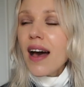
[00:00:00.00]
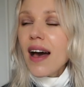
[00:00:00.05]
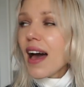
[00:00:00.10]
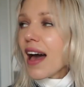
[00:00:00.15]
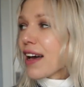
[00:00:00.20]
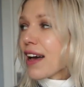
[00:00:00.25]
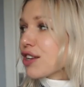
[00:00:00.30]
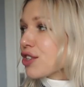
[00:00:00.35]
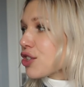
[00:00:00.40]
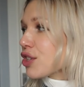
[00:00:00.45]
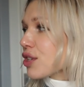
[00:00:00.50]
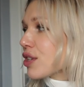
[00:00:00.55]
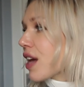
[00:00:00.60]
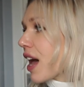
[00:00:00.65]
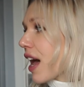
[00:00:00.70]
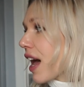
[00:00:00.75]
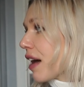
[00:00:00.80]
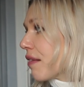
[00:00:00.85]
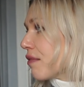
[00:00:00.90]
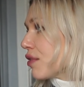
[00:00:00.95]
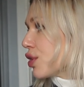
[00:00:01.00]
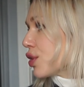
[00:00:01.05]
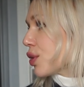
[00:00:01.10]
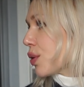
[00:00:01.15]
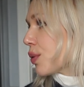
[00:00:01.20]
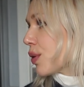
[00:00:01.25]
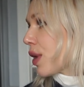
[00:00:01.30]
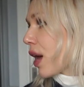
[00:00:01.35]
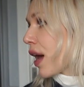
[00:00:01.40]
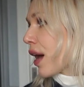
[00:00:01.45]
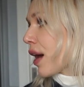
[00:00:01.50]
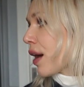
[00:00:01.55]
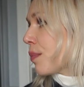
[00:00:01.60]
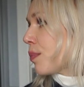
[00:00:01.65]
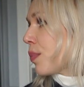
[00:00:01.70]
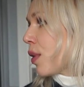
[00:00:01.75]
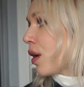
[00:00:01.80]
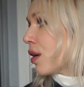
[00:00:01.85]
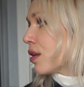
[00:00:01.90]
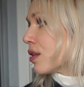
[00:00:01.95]
Actually, I haven't shown, I
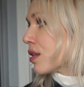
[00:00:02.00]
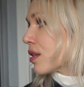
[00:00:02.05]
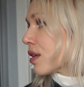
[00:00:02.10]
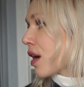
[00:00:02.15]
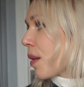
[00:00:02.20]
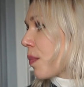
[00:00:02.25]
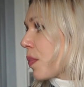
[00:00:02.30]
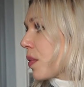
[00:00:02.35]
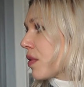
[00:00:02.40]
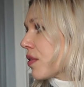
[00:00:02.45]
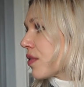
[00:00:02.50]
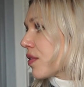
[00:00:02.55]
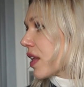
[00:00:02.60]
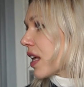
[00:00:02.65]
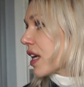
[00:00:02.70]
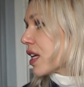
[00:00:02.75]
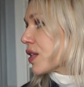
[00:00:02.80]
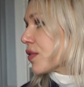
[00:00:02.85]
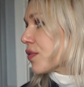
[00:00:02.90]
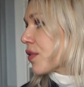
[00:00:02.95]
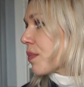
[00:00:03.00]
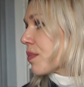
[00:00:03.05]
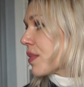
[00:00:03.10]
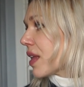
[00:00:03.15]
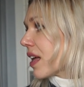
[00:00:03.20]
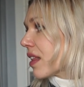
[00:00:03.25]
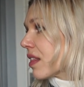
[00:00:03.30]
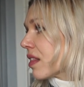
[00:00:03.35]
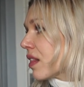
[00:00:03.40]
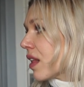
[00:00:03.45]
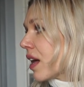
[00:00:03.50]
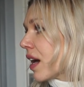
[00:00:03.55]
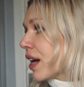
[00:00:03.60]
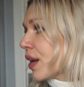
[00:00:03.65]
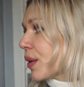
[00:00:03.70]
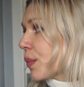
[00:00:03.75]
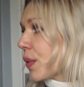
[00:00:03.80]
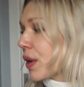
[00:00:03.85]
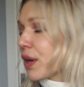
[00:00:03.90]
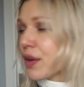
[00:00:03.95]
bought a couple things from that
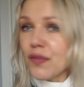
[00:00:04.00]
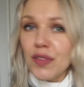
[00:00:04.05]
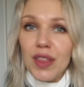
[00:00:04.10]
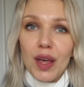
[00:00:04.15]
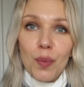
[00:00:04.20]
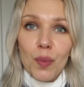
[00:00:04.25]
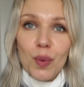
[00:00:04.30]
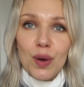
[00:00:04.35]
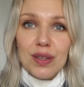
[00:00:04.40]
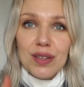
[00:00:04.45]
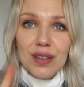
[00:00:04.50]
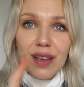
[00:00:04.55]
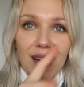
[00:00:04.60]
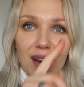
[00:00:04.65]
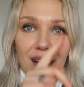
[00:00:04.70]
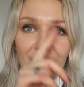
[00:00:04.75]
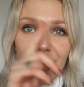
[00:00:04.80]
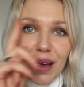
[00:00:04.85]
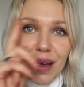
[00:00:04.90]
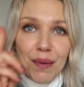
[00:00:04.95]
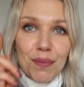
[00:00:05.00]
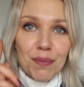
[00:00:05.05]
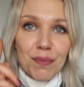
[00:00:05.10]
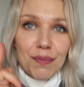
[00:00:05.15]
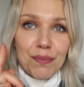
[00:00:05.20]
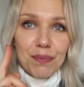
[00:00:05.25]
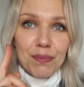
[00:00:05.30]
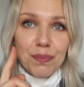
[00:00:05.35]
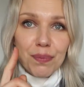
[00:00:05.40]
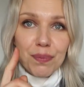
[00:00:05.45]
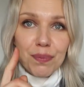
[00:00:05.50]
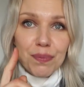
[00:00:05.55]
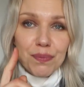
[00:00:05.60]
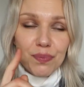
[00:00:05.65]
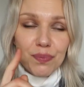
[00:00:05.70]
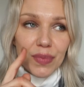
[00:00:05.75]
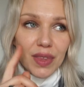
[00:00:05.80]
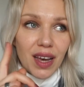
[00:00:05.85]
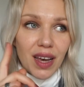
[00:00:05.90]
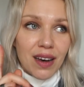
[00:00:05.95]
line. One of them was an
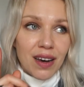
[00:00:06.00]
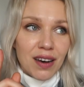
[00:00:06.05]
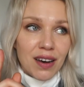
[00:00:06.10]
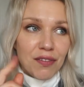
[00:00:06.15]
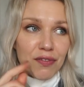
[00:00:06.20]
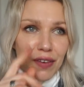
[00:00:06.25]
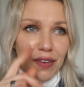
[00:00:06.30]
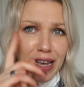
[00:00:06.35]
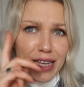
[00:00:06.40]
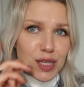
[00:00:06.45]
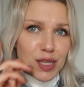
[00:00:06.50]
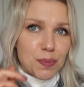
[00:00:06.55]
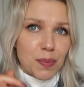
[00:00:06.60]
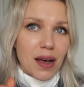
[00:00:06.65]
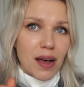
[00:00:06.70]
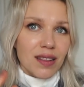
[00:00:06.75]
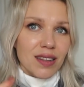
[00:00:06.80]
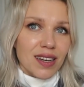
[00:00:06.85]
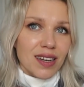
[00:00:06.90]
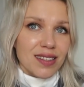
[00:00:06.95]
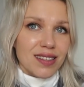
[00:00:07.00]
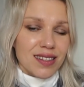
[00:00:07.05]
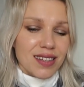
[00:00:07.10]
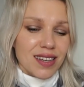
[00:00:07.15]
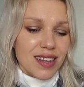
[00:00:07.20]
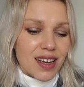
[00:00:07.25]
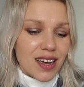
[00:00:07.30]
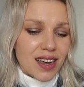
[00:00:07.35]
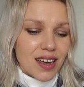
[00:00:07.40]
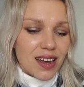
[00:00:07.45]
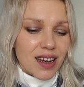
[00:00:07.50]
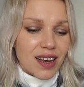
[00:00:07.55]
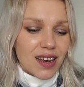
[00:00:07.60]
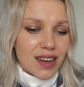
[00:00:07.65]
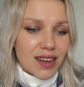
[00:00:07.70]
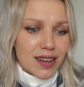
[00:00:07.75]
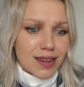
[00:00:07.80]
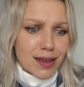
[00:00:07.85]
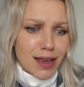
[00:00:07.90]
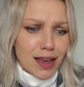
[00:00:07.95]
face palette.
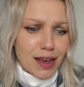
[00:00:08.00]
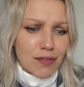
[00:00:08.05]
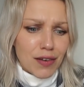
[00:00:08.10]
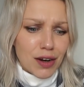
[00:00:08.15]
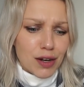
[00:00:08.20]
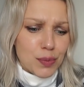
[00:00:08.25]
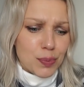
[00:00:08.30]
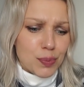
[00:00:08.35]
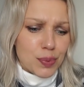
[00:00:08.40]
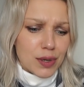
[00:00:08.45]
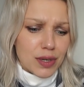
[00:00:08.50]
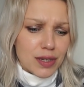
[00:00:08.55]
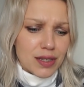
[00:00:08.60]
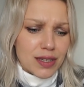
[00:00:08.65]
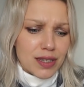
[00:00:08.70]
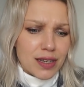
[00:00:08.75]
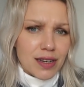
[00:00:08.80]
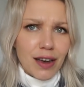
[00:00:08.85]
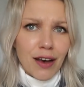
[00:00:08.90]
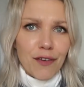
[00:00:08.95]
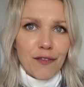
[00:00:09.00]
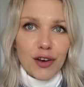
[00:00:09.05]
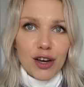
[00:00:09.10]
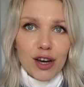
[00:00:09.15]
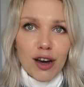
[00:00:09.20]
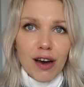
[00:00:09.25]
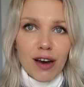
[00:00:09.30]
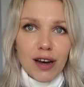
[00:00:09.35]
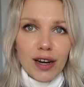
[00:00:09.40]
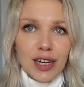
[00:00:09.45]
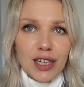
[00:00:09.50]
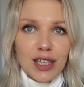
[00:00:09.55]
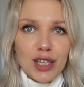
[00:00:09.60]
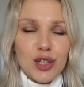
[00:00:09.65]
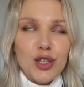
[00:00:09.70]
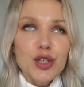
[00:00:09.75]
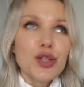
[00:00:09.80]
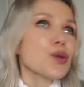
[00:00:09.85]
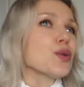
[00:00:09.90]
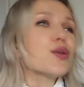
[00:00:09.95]
Yeah, very pretty. I forgot, I
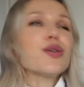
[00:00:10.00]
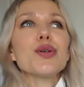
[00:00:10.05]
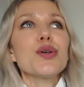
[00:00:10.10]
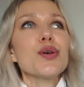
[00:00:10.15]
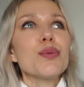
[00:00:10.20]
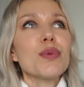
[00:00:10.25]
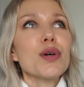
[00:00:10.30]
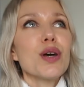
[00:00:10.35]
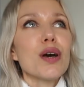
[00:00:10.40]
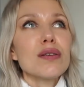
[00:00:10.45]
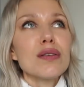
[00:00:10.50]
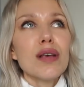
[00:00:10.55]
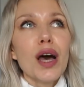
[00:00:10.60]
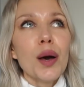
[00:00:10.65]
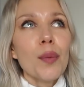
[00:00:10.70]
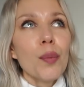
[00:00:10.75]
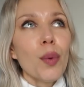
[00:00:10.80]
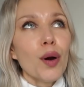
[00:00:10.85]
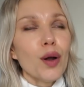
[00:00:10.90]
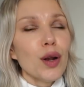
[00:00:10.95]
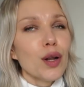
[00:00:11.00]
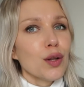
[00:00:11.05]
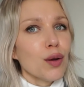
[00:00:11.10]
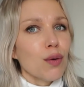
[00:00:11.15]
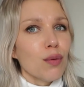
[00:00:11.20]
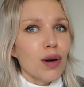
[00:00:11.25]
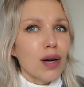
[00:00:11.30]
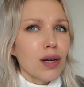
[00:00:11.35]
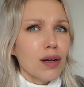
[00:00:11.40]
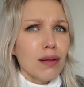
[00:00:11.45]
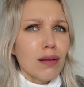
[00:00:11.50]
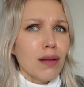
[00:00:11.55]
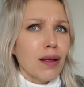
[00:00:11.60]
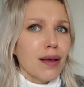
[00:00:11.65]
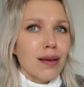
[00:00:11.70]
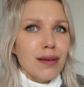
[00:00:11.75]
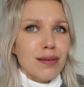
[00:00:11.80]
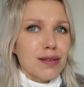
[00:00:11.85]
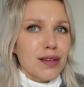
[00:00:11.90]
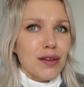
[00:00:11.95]
didn't show it to you because I bought it already
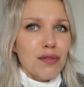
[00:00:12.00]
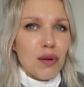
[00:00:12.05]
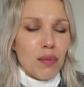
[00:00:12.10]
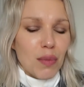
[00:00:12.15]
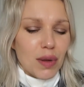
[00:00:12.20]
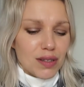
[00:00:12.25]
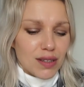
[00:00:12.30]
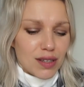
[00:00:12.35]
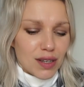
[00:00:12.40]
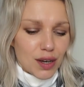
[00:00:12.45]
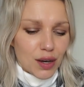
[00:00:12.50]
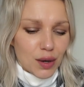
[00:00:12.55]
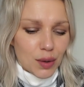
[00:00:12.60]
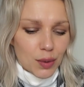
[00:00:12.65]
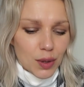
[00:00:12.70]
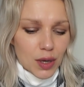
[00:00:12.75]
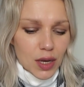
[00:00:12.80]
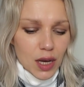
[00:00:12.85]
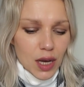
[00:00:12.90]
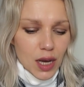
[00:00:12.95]
like several months ago.